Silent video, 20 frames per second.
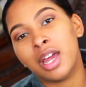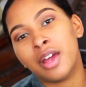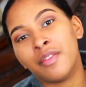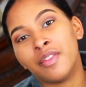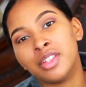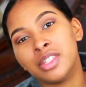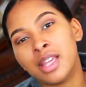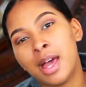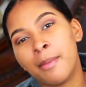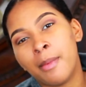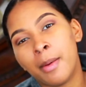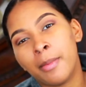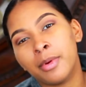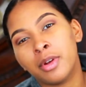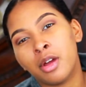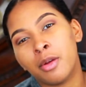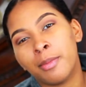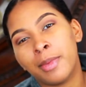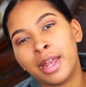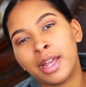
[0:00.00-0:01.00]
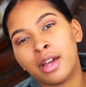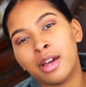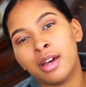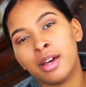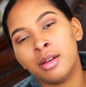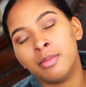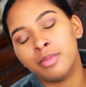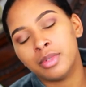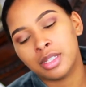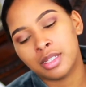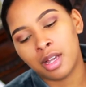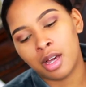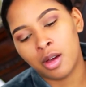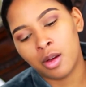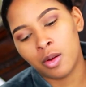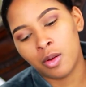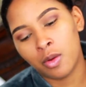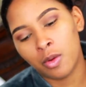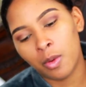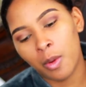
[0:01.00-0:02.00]
every time I put on makeup,
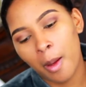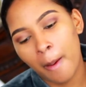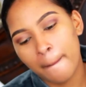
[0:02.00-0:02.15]
so